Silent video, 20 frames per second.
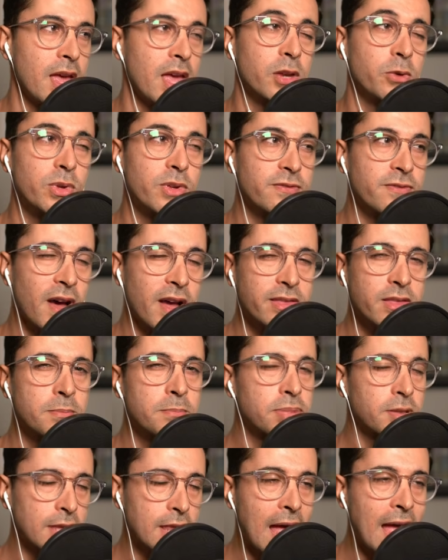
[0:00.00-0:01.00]
And we find the
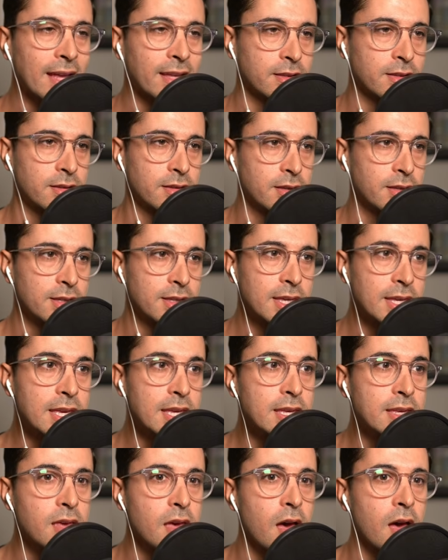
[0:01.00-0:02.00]
black
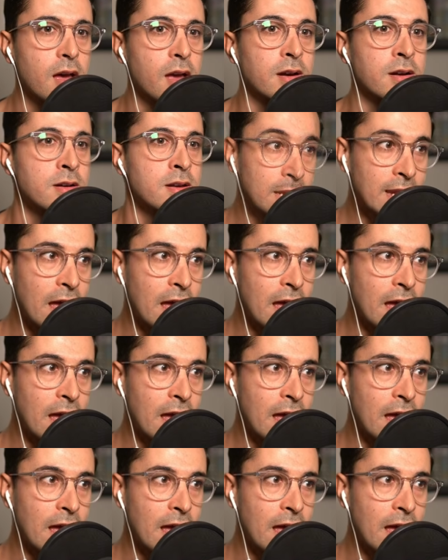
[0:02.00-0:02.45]
keycard.